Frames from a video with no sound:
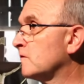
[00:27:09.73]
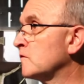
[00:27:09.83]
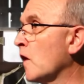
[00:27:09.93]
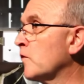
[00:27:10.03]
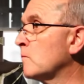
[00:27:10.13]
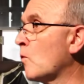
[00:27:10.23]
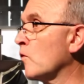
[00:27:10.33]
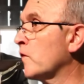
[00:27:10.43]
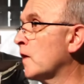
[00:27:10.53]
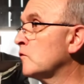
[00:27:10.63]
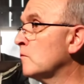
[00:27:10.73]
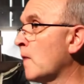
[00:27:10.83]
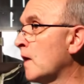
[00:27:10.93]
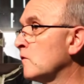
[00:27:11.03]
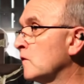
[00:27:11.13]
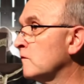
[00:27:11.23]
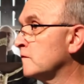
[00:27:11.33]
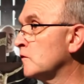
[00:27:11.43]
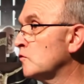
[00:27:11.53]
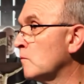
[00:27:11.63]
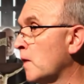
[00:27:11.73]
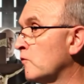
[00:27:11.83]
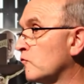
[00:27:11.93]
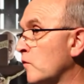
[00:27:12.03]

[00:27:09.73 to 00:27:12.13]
toying with them, savoring their fear.